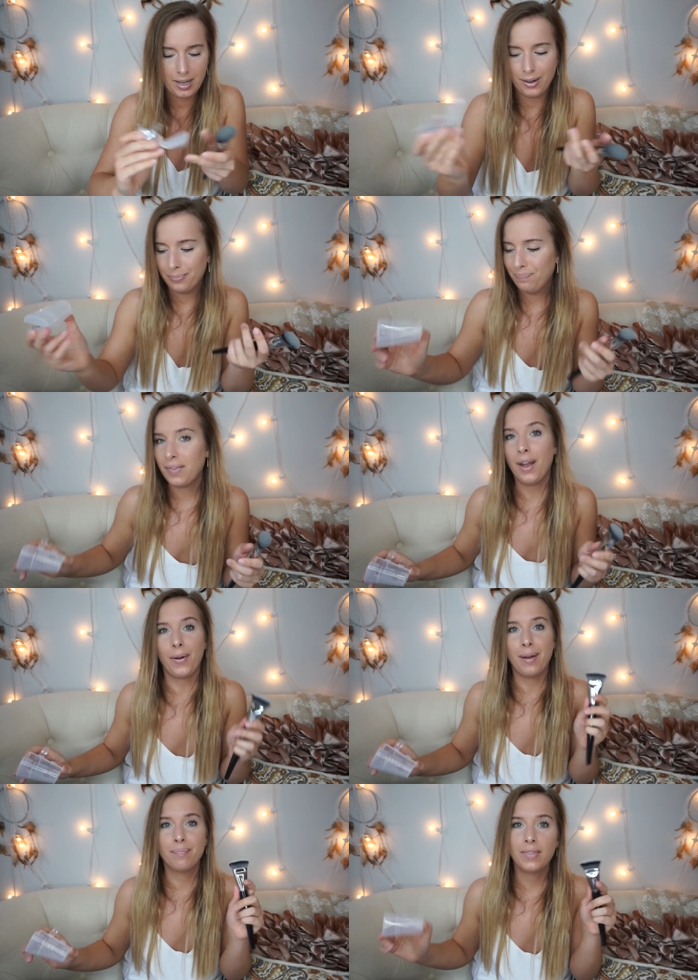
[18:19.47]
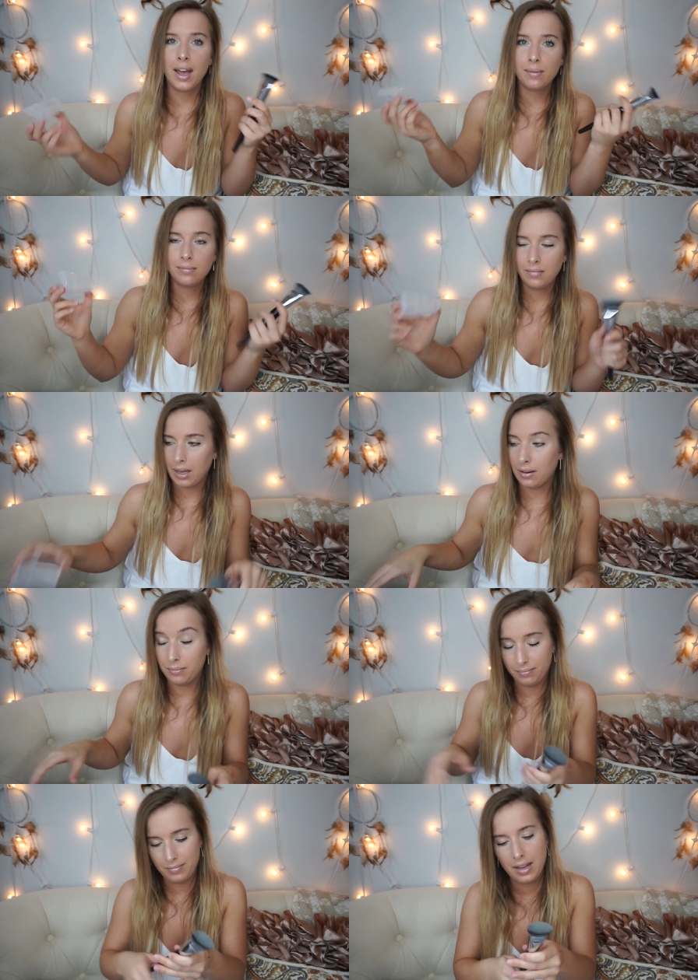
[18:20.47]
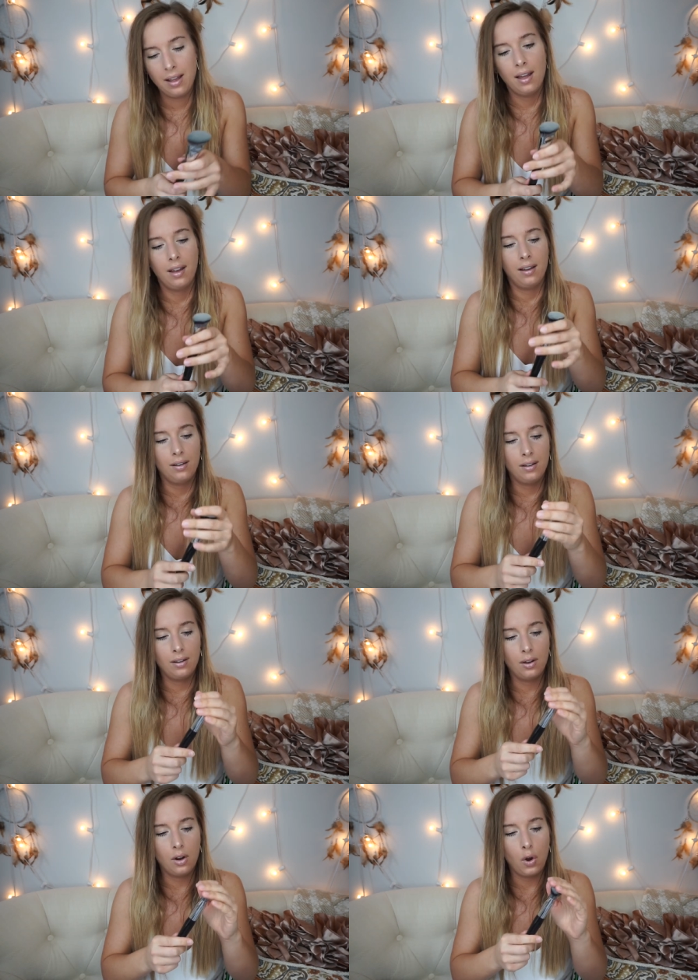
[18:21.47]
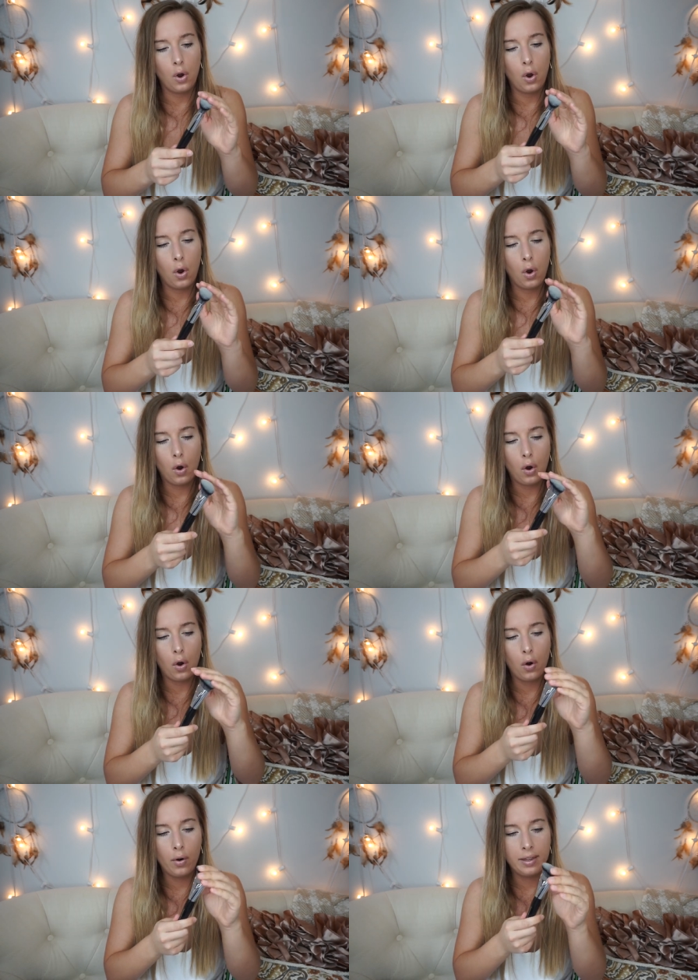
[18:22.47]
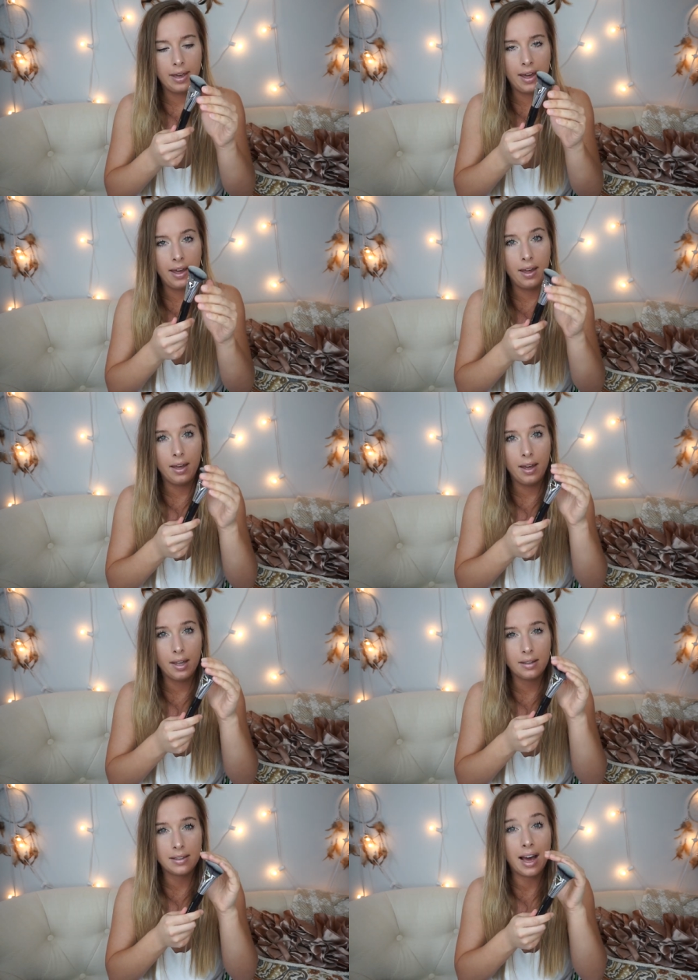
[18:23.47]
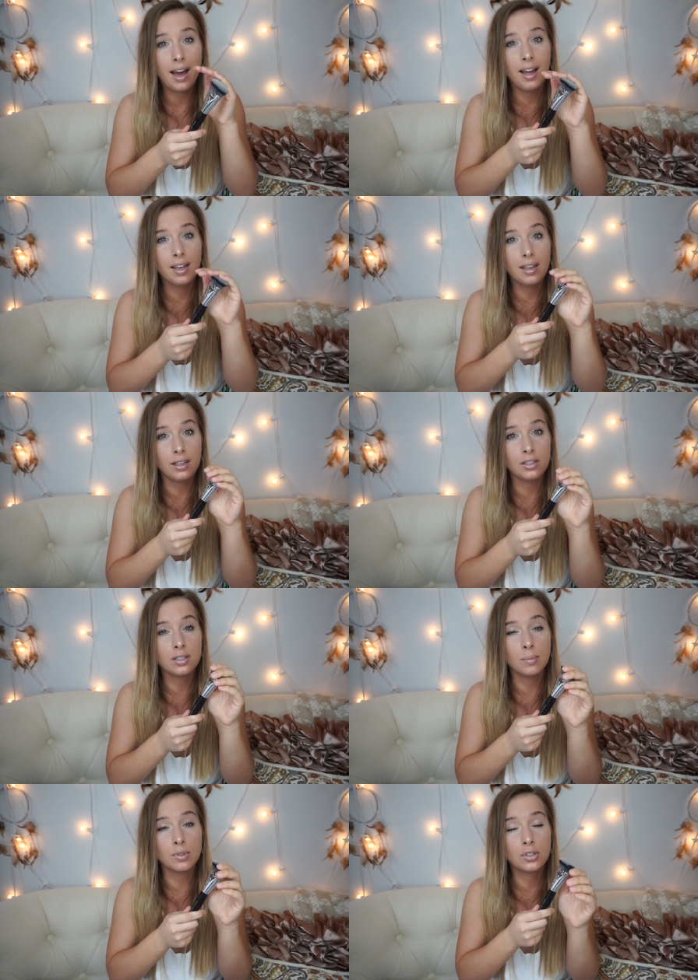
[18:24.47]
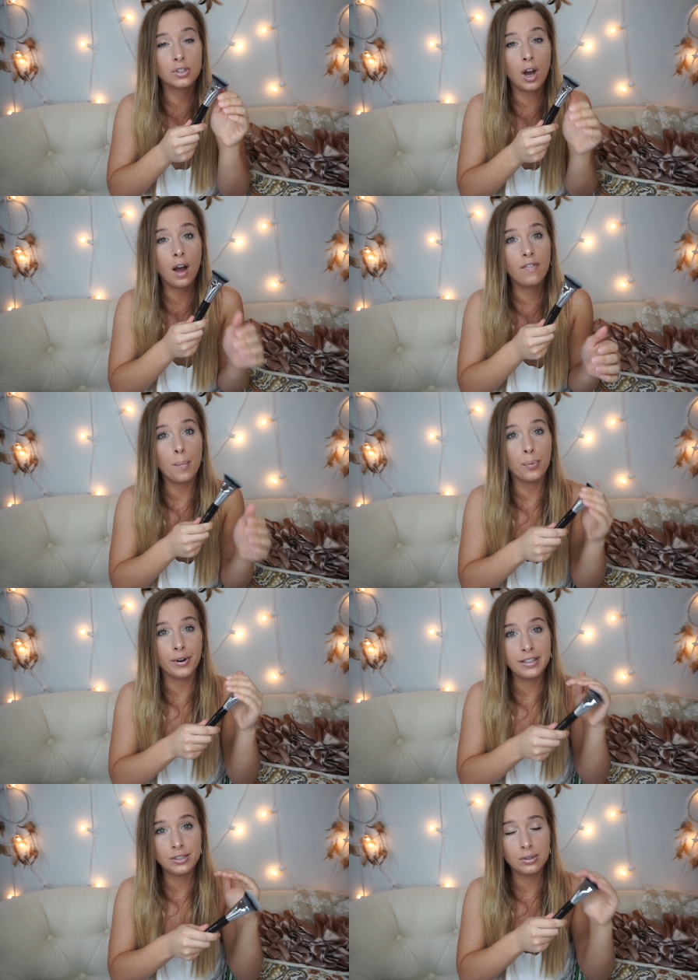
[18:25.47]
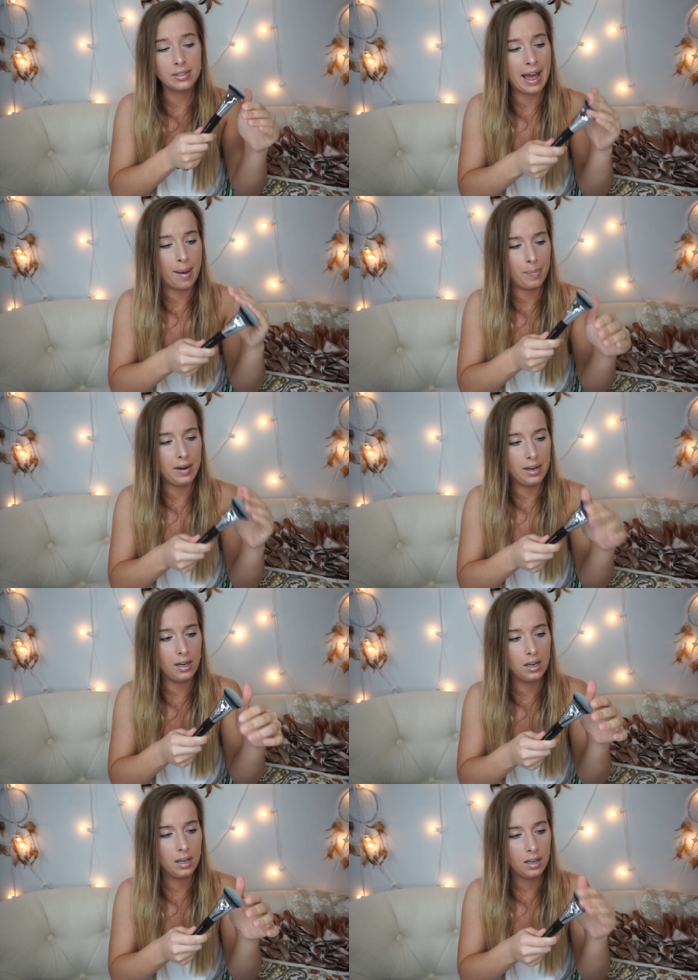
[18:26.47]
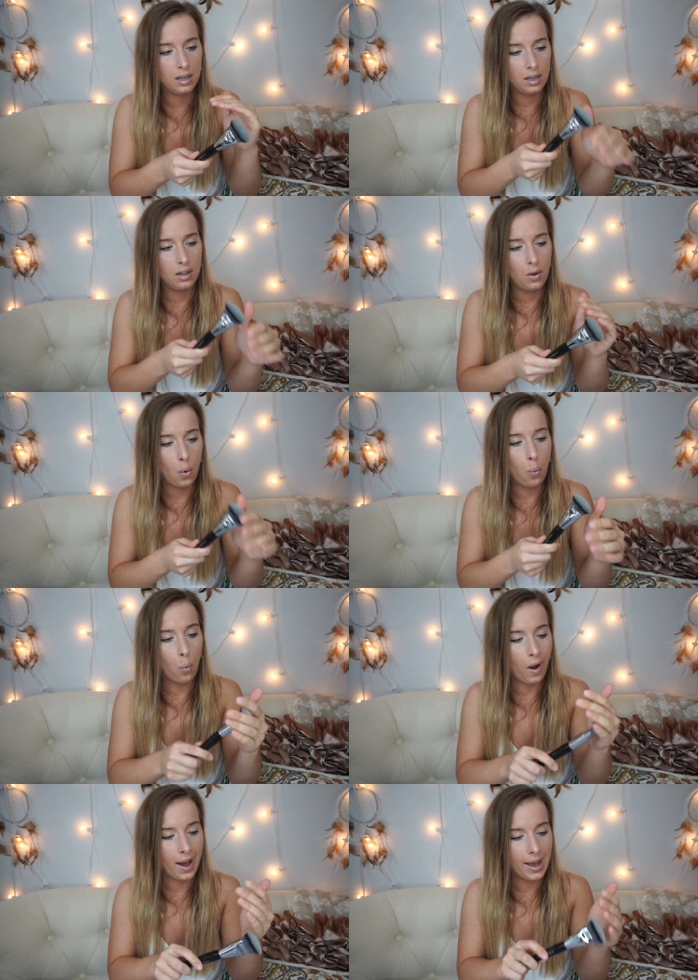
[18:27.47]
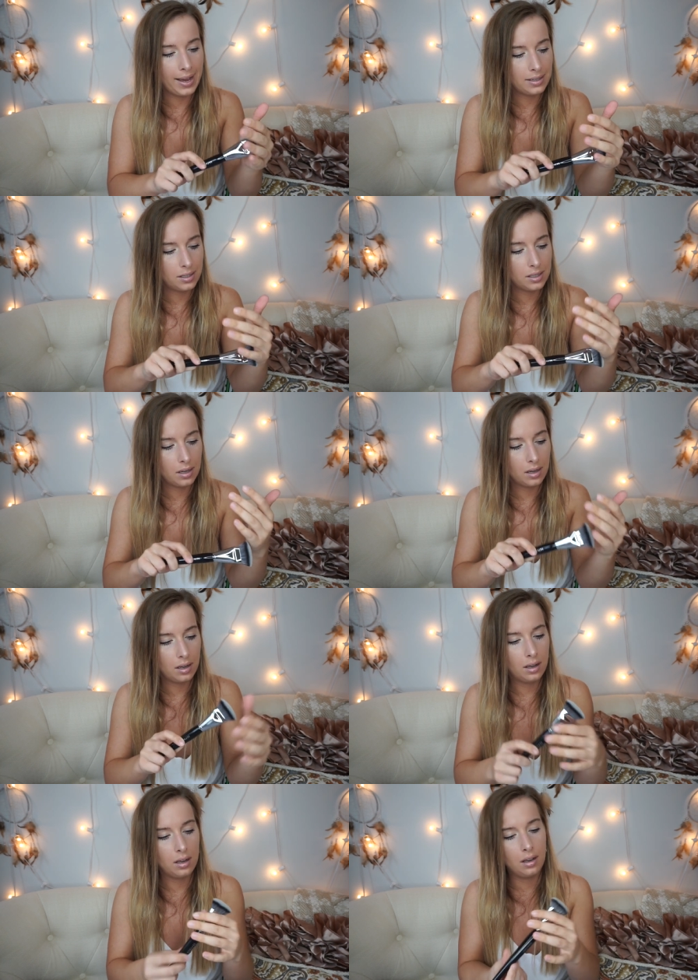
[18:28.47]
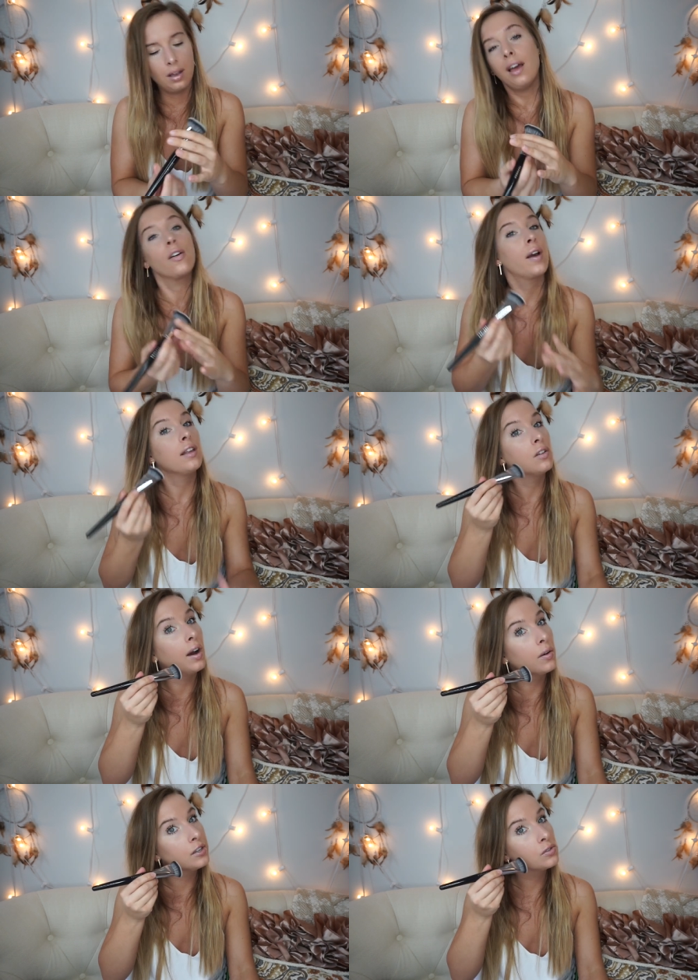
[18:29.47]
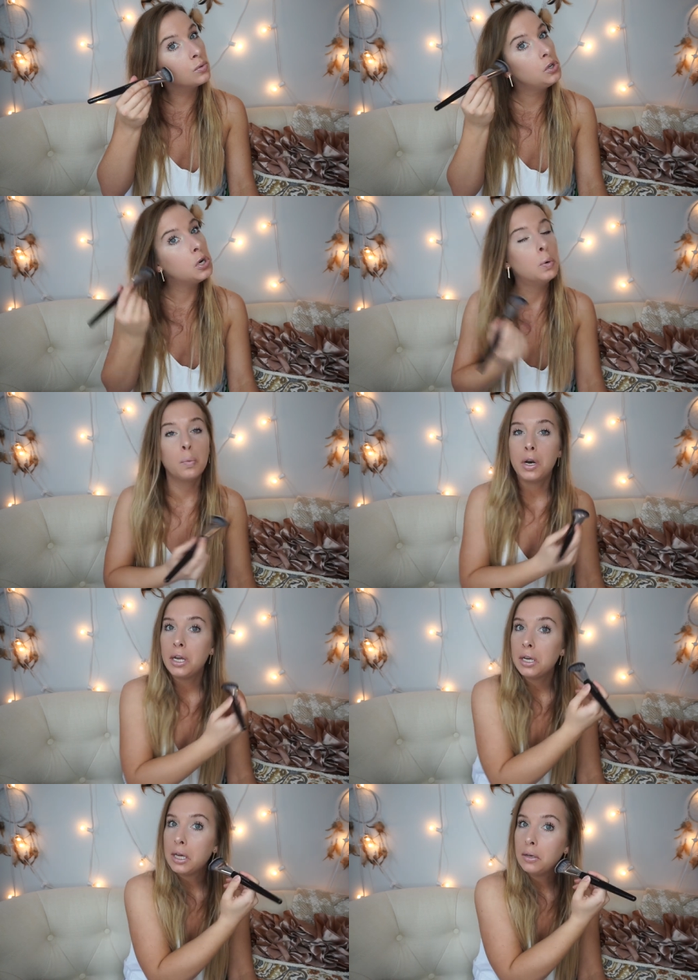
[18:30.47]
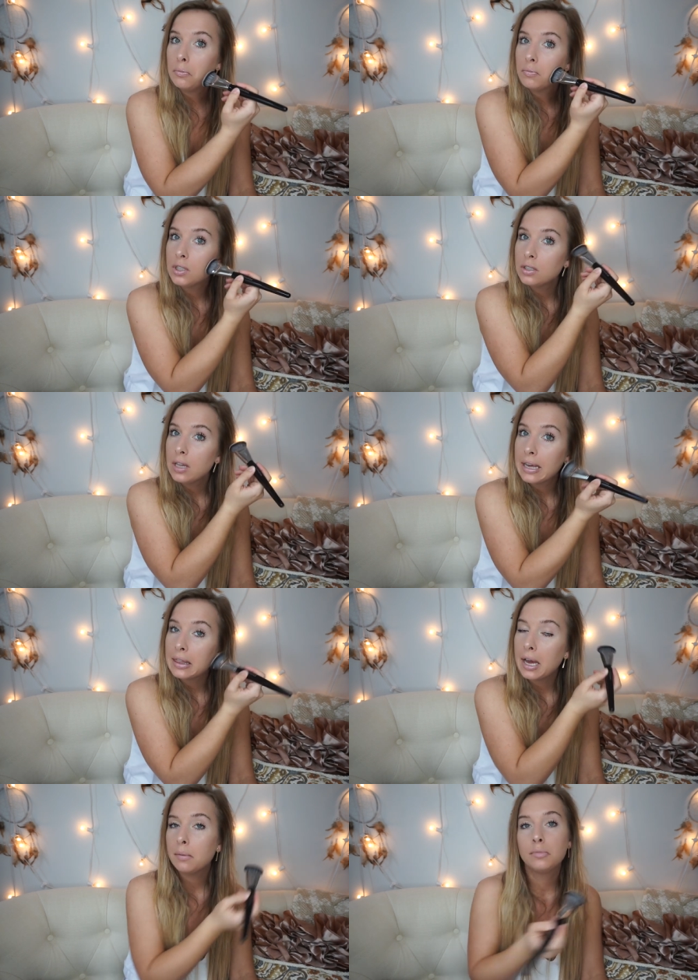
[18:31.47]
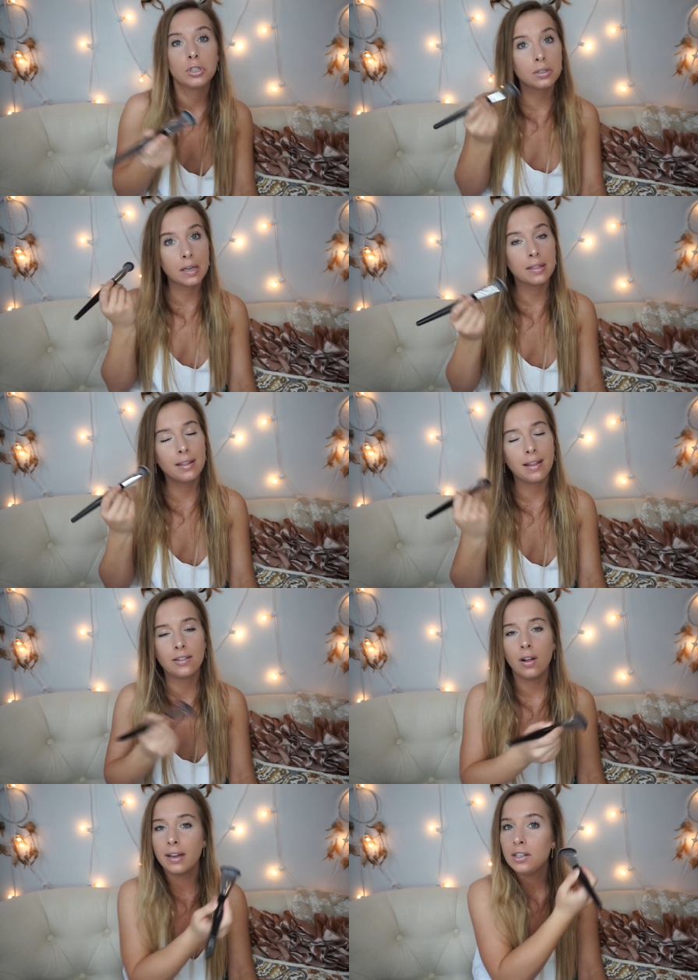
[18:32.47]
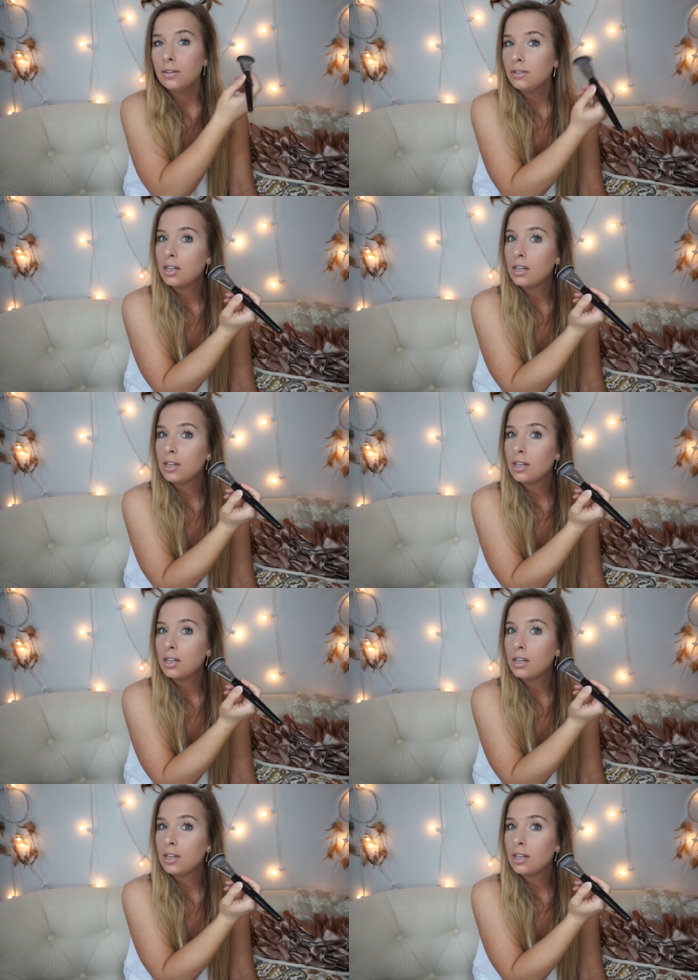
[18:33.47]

Oh, okay. That, ah. Oh, yes. That is some soft bristles happening. What? Okay, so I would just, you know, want it in just like that. Just like, that's all I do.